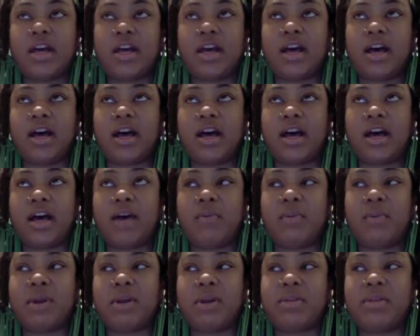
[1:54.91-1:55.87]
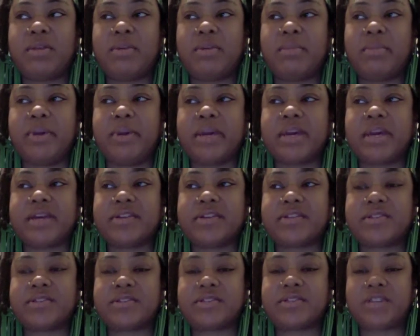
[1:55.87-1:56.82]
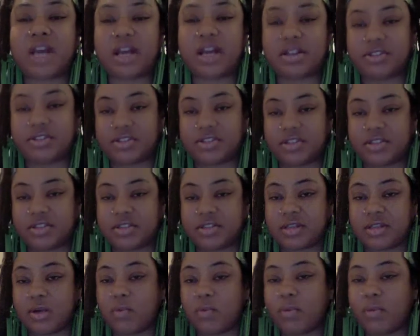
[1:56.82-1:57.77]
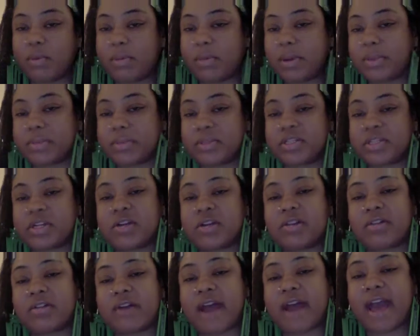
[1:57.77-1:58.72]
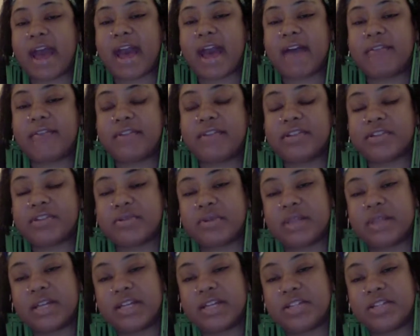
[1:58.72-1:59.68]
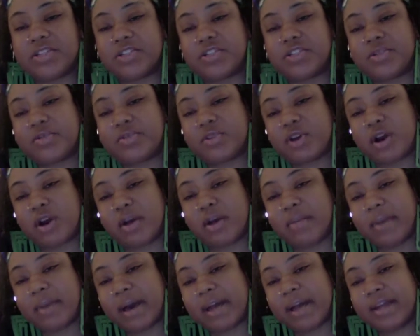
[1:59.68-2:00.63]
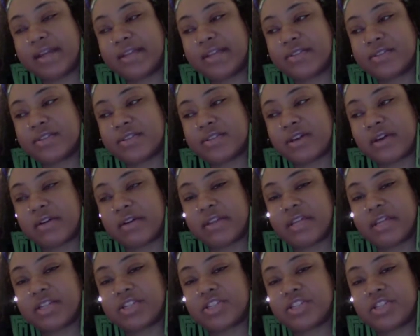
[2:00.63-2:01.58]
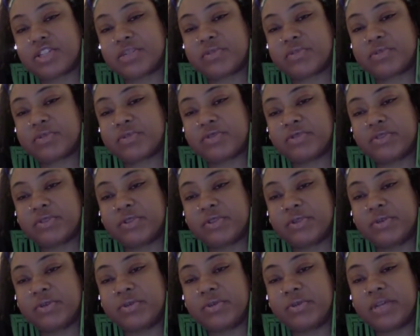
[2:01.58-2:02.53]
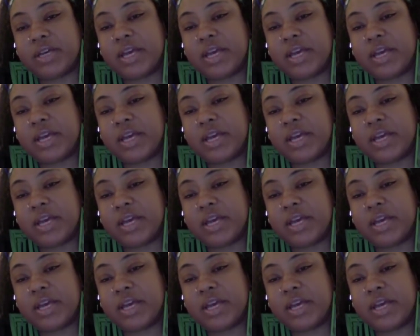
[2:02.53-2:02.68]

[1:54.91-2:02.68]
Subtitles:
one of the biggest challenges that women in particular have is relationship to our bodies, our relationship to food,